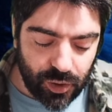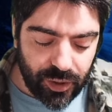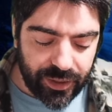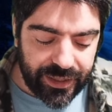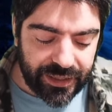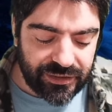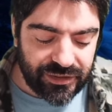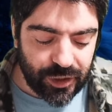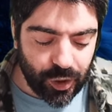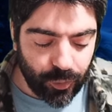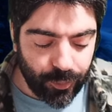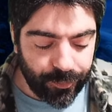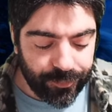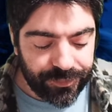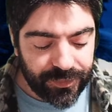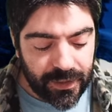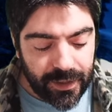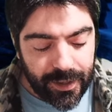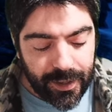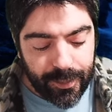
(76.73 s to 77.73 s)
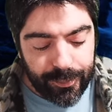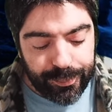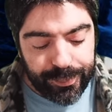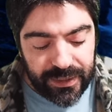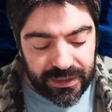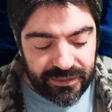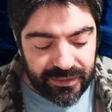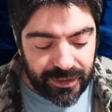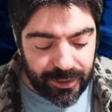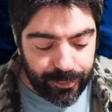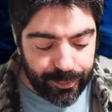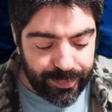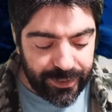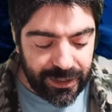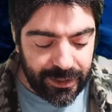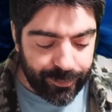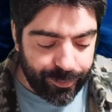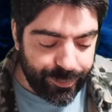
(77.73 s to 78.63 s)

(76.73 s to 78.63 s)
Okay, so Peter B.